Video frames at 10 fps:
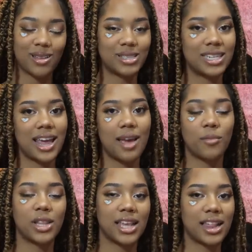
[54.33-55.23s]
so today I'm
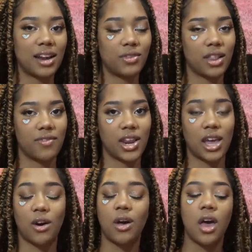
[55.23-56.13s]
really excited for this
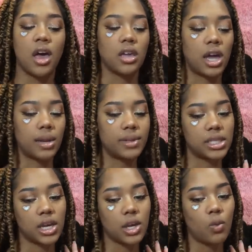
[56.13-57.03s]
video. Y'all, let me
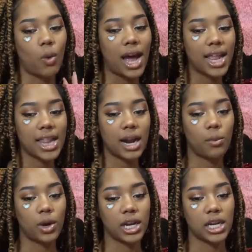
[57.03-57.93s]
tell you why I said I
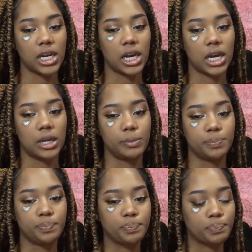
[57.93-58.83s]
wanted to
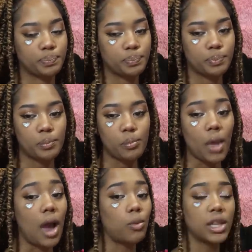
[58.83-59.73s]
um
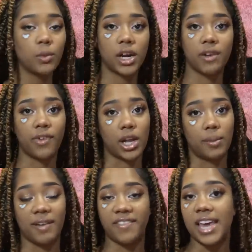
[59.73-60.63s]
I really wanted to fall on
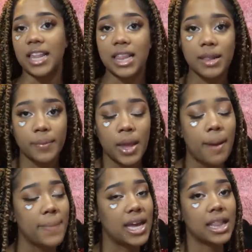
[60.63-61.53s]
my face
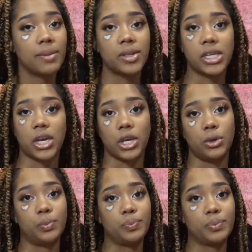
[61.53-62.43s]
because let me tell you,